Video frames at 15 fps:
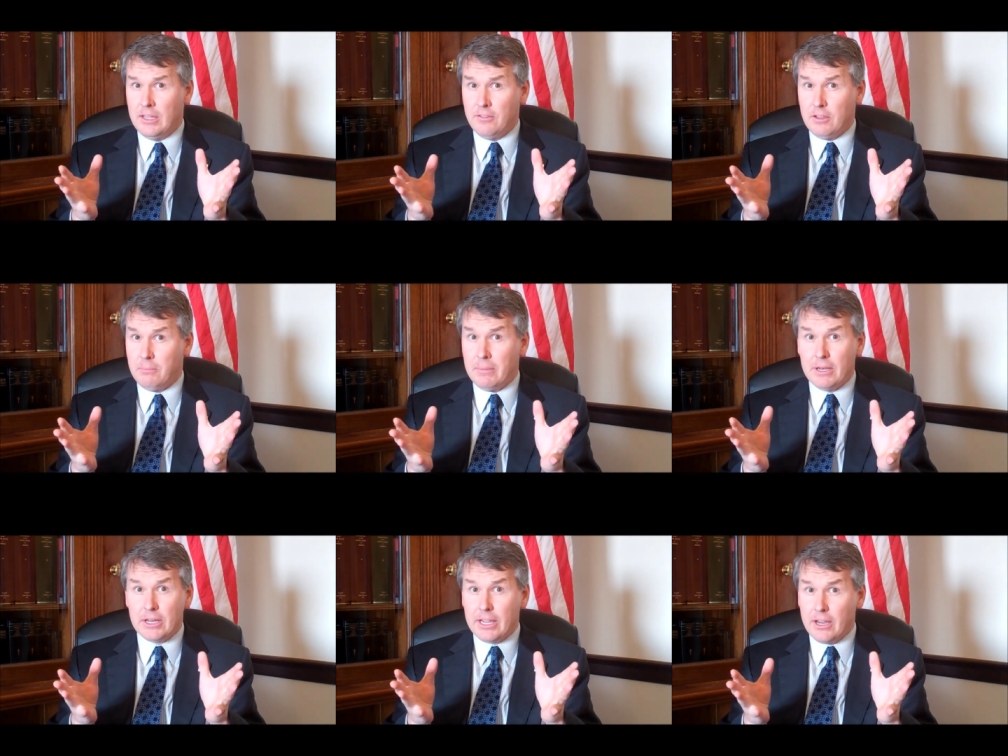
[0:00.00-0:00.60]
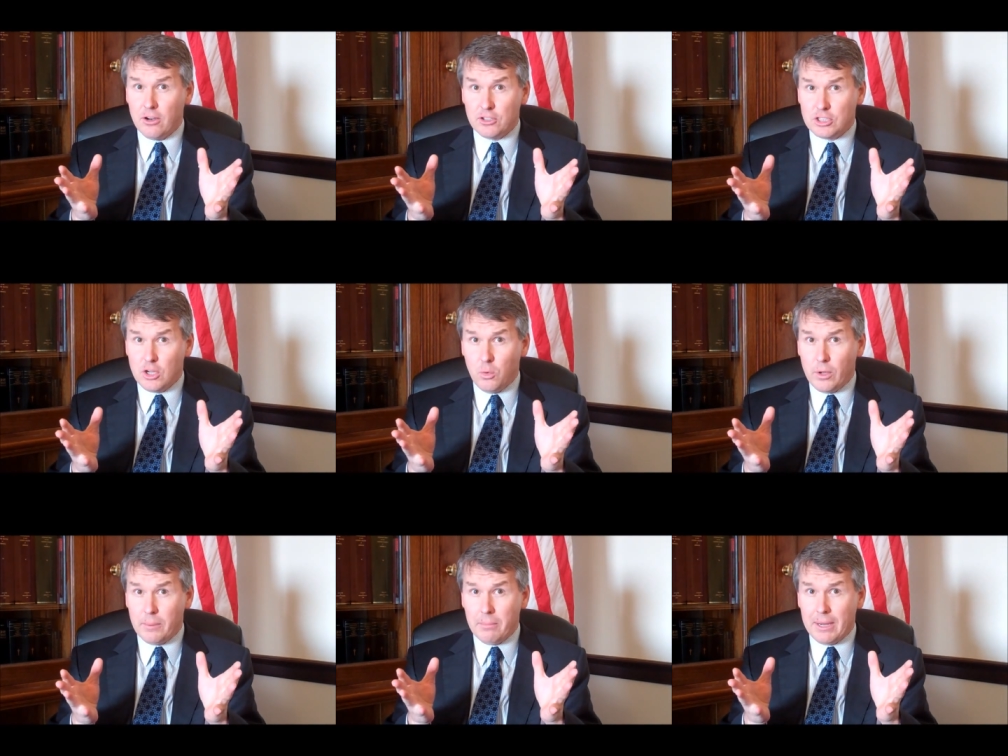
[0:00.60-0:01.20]
that Medicare is
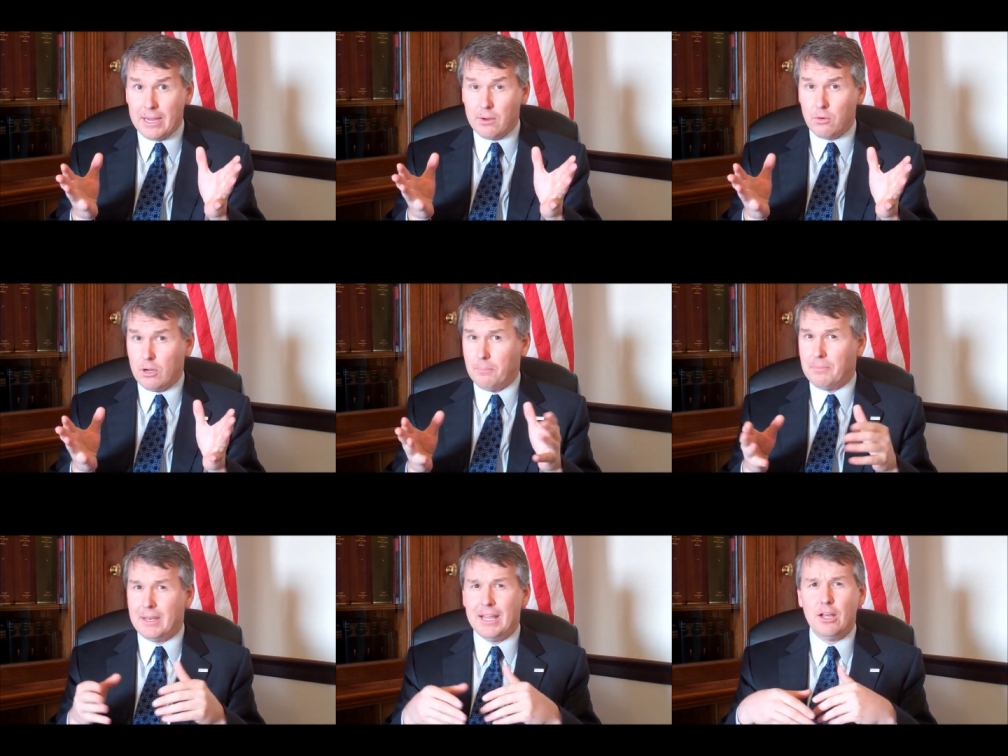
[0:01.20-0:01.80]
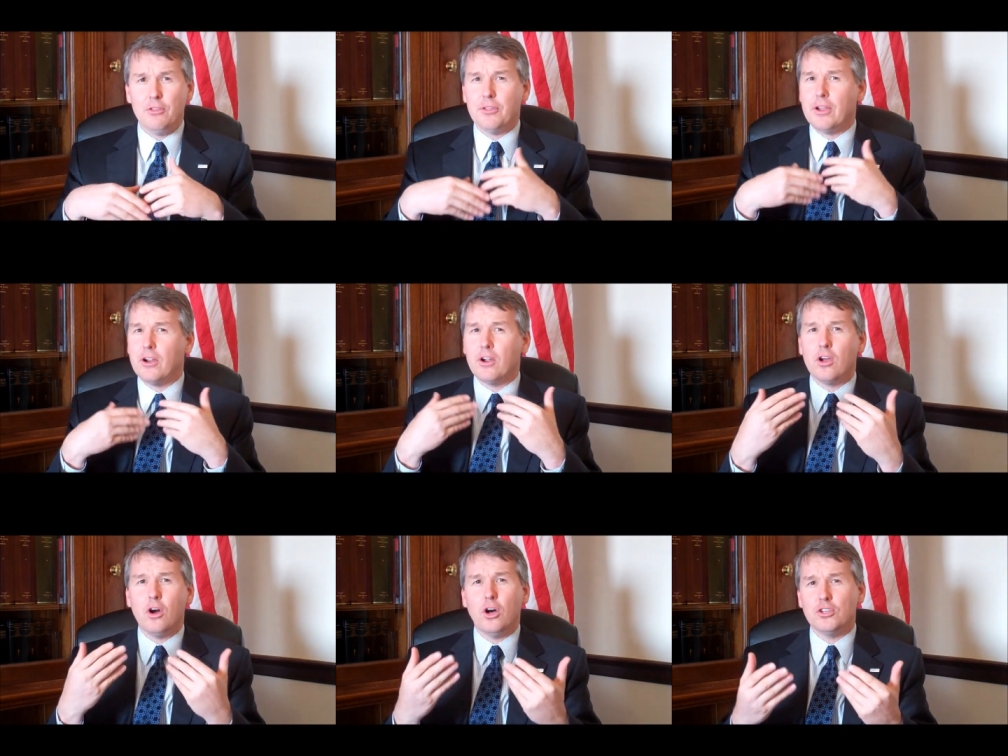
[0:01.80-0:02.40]
going bankrupt, that health
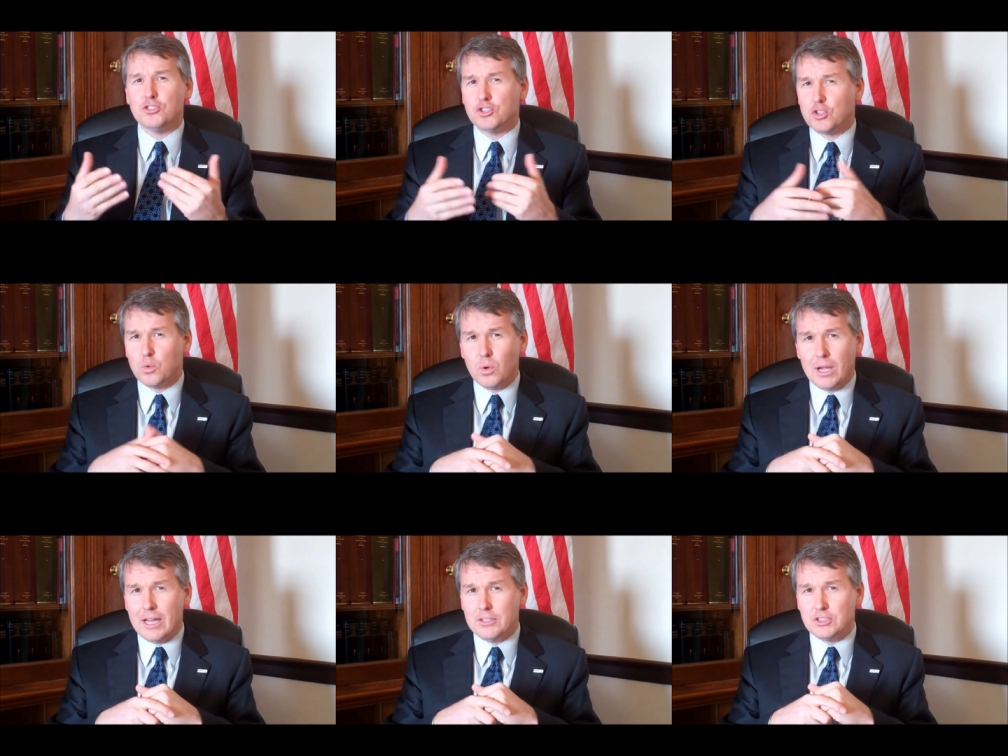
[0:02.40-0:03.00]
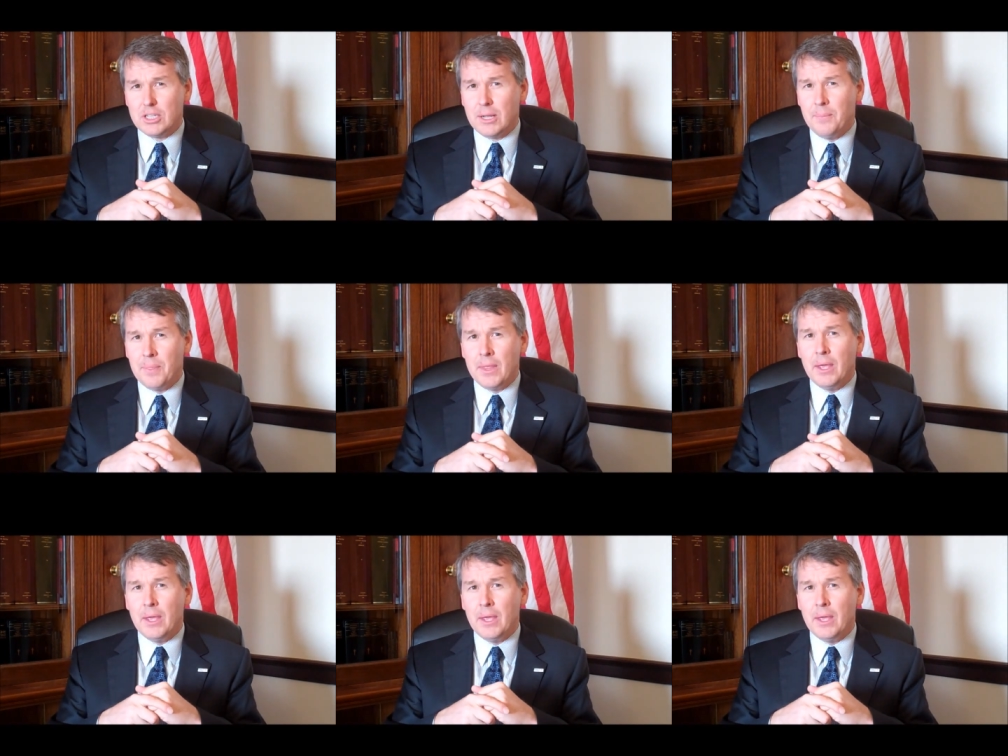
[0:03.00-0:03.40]
care costs are rising